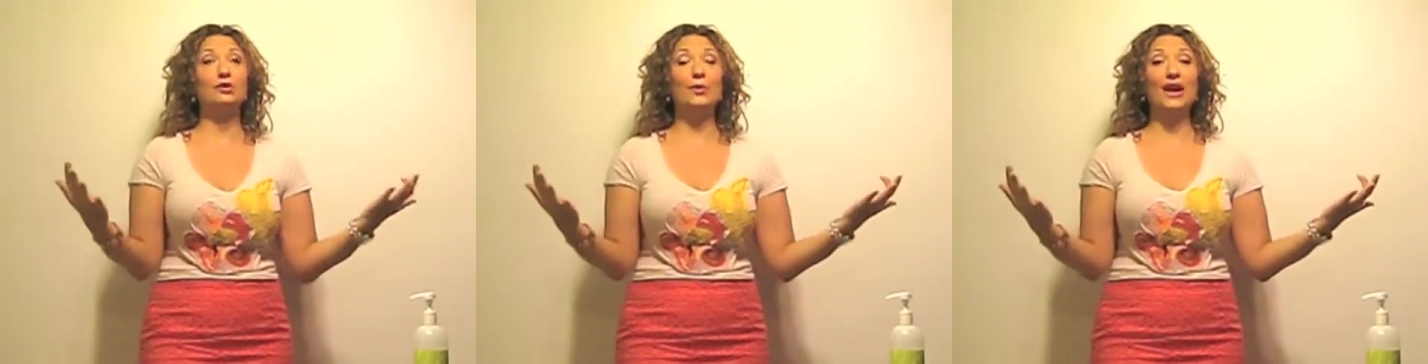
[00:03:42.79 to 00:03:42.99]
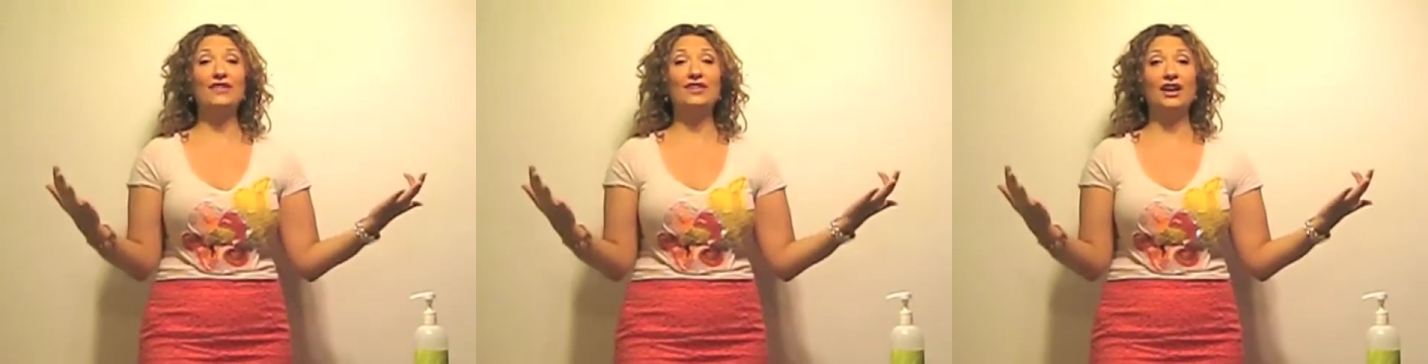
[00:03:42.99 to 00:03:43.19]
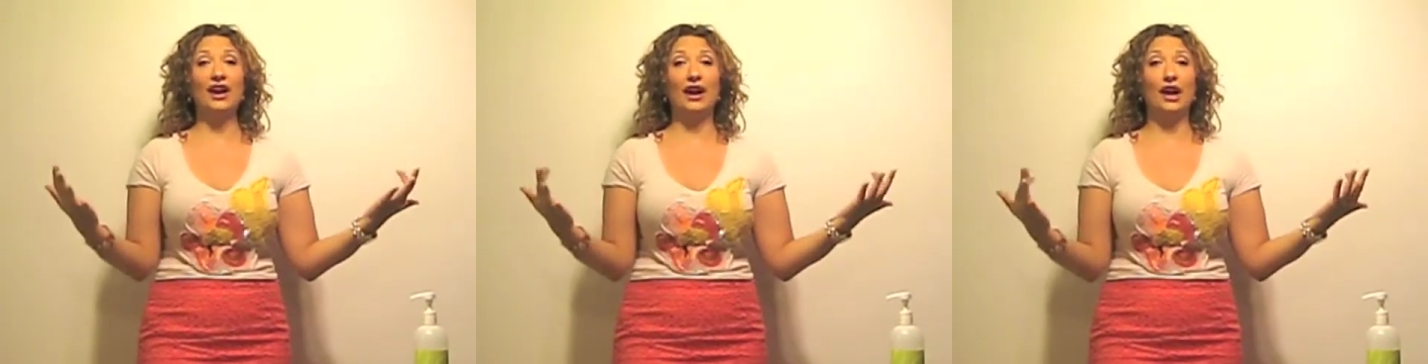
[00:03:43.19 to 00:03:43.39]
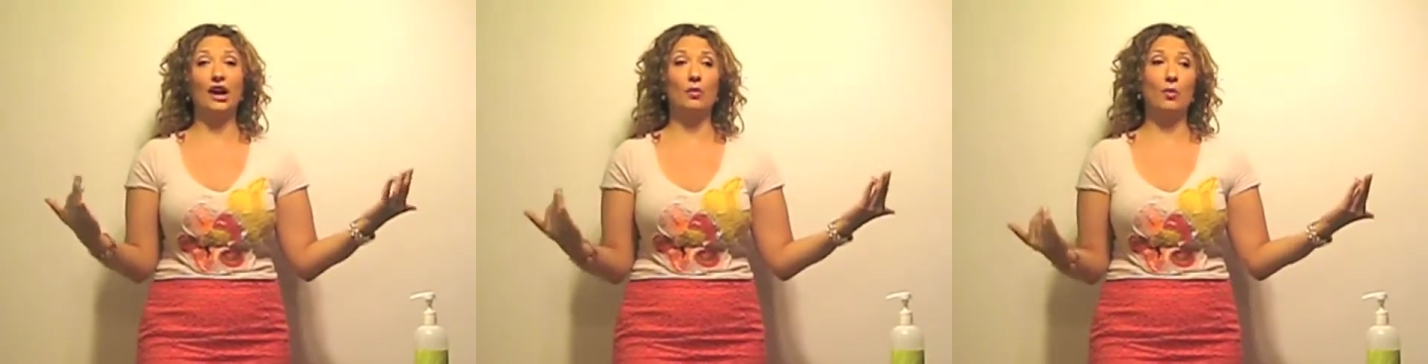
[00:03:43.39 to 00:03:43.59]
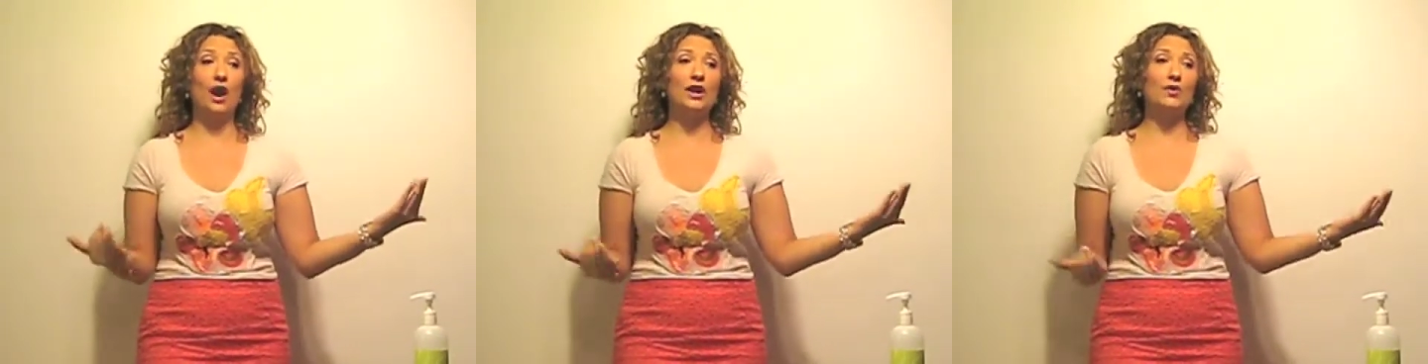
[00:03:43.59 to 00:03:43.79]
your wavy
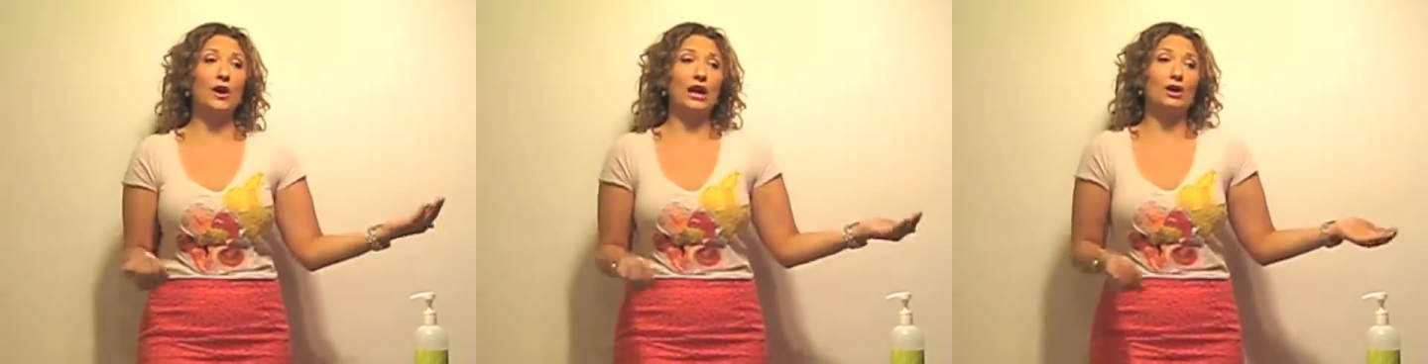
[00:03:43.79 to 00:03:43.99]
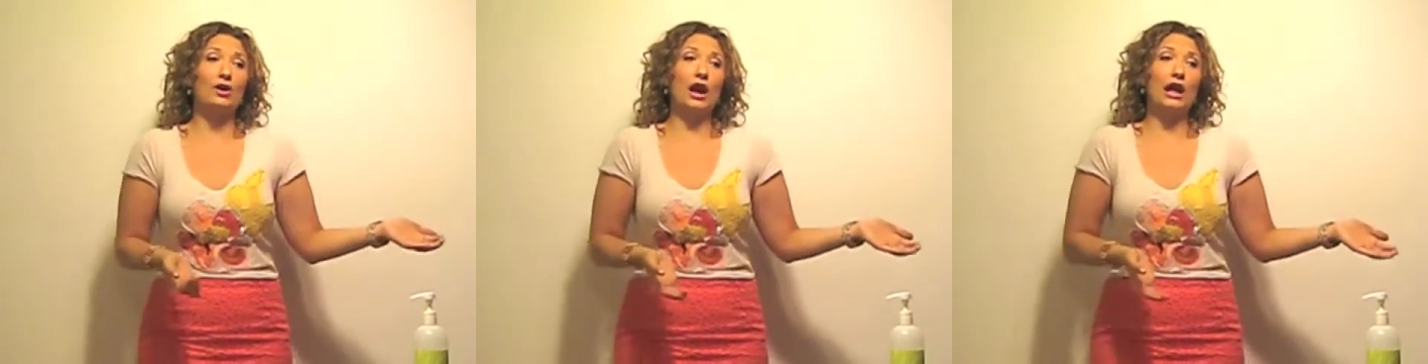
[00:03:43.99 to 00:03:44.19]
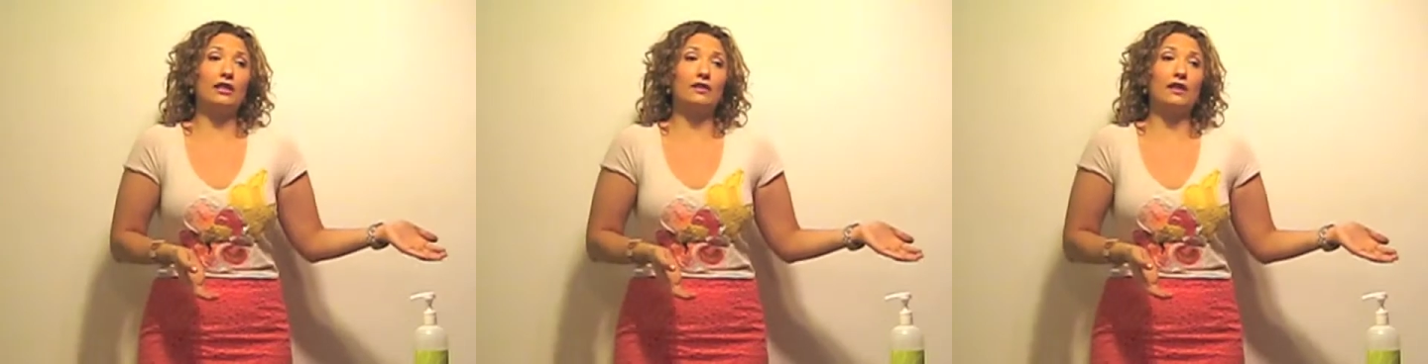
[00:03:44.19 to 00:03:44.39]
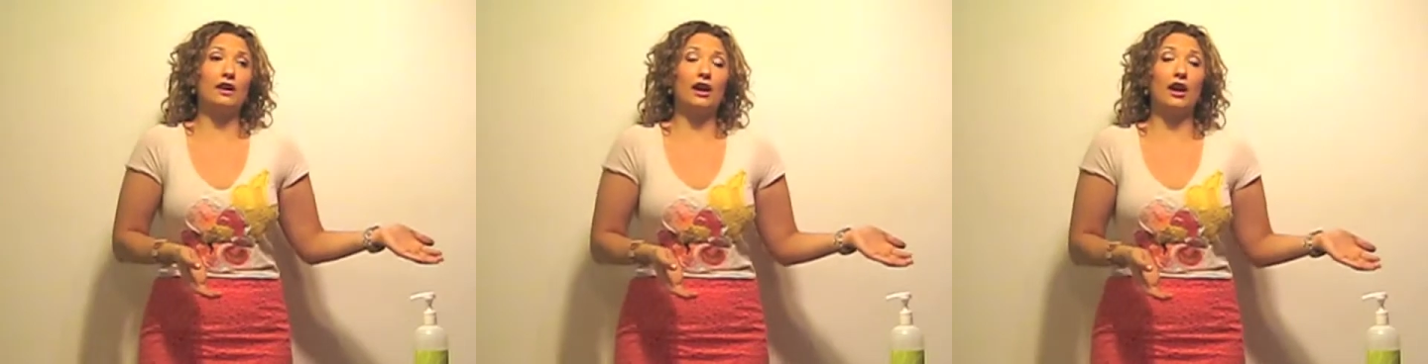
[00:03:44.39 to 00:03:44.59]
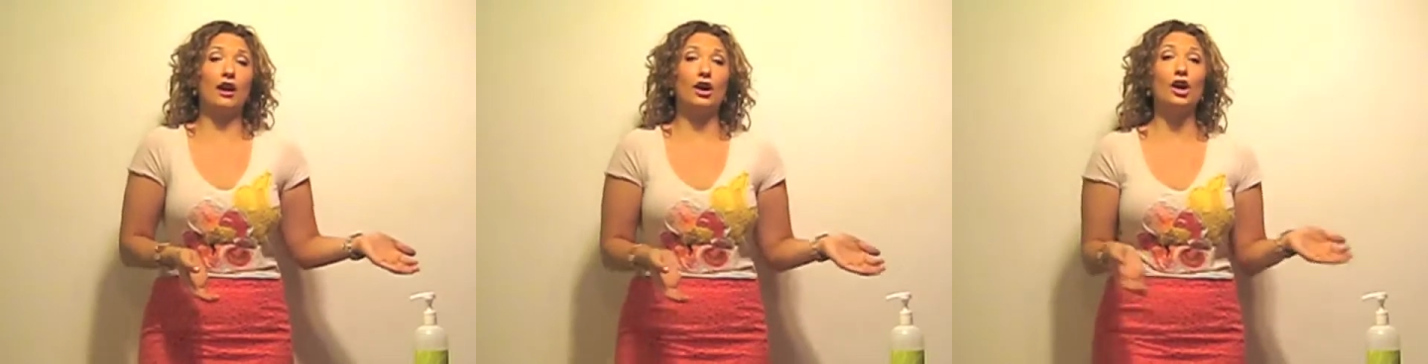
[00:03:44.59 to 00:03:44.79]
hair? Why do you hate your ethnic
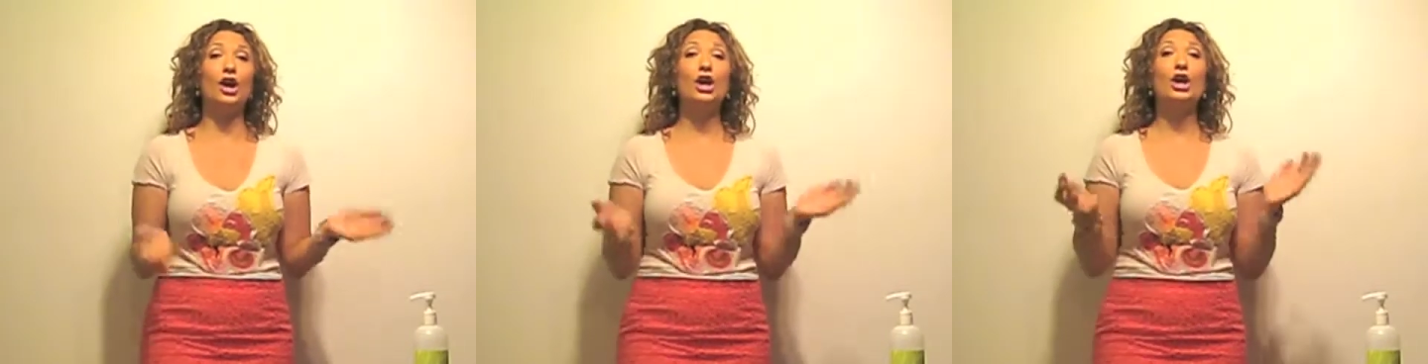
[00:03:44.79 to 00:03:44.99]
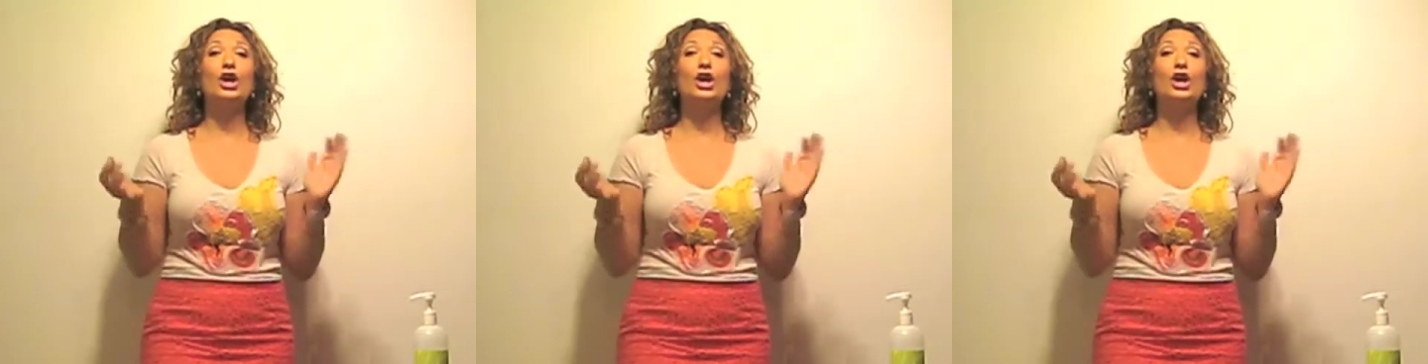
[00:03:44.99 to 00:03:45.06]
hair?